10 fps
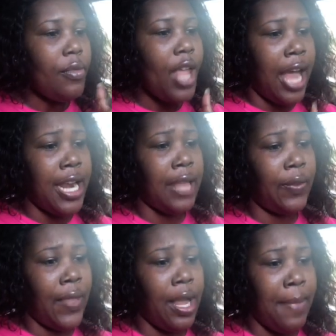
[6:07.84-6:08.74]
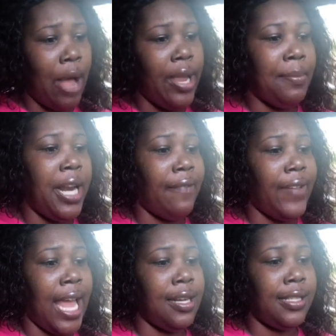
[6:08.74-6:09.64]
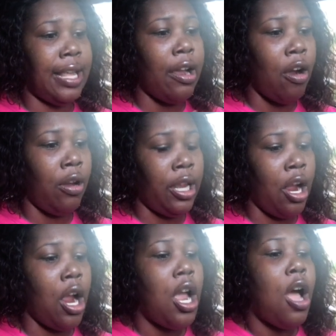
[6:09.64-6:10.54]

Another thing about him that I forgot to say earlier,